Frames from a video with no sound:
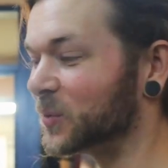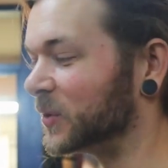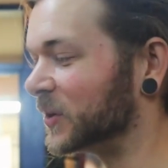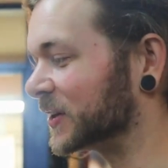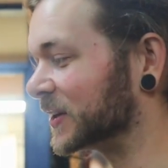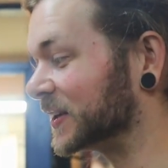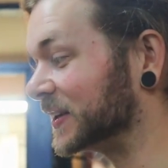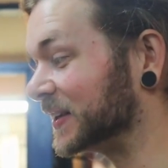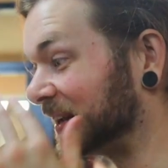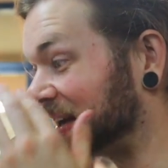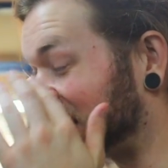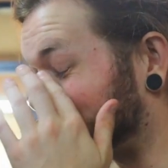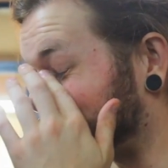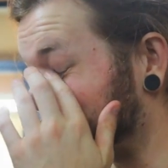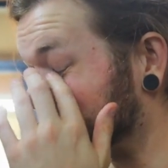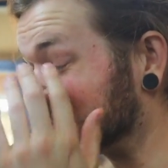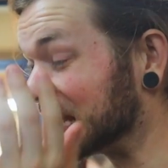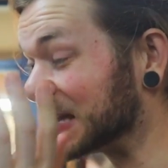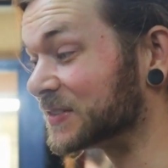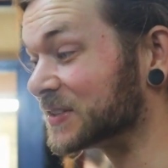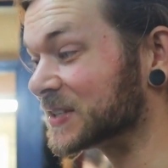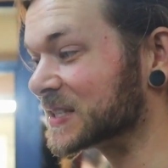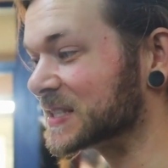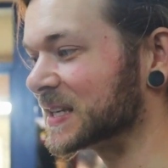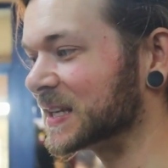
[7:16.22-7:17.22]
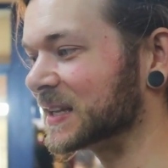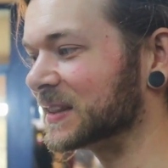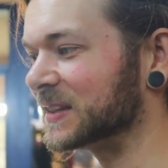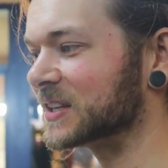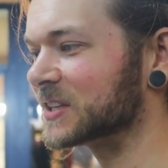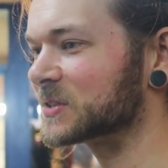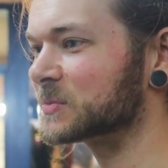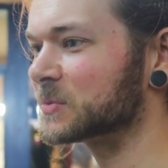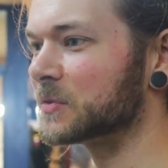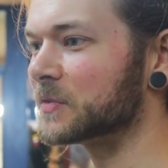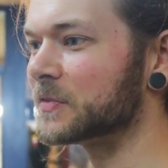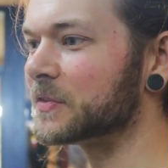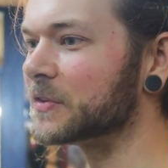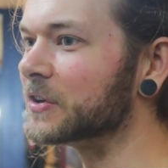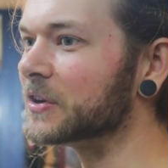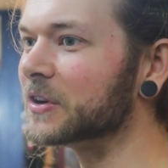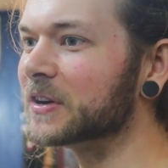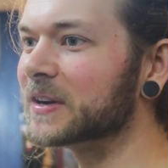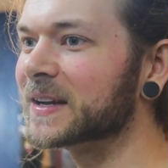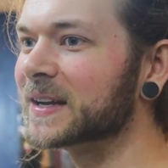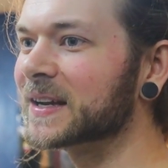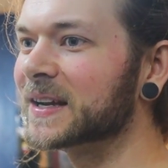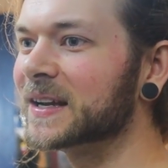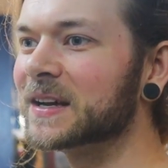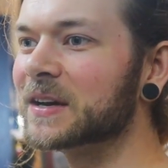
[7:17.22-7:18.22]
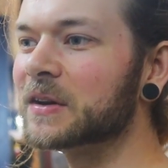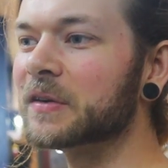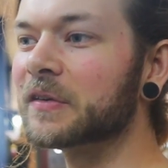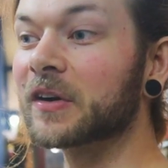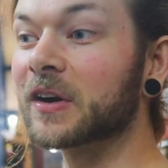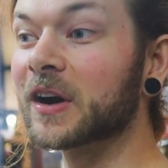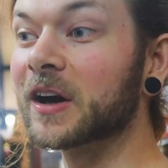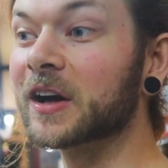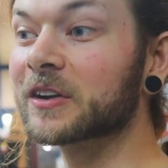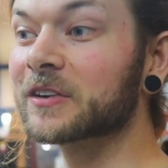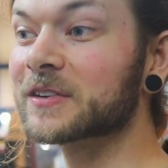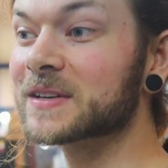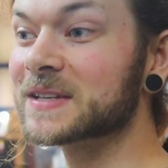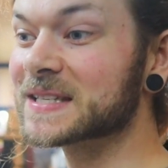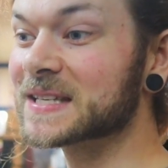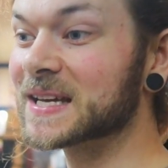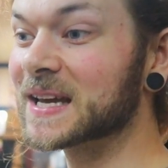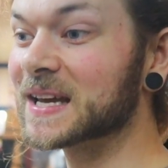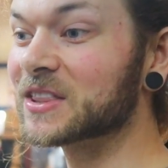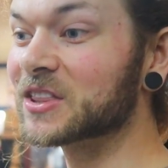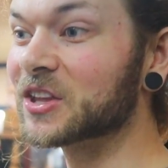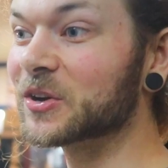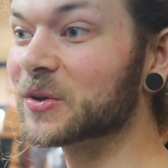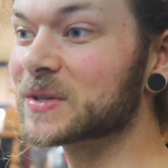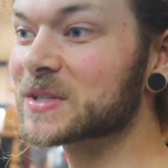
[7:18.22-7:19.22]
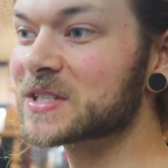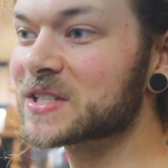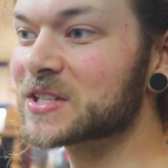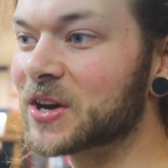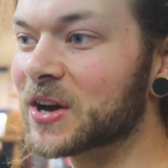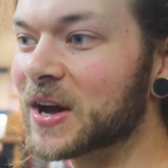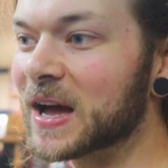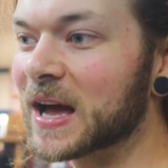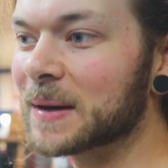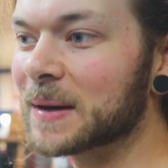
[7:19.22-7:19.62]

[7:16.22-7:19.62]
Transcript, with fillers: want it. I've never seen this before. For one hundred ten though, it's not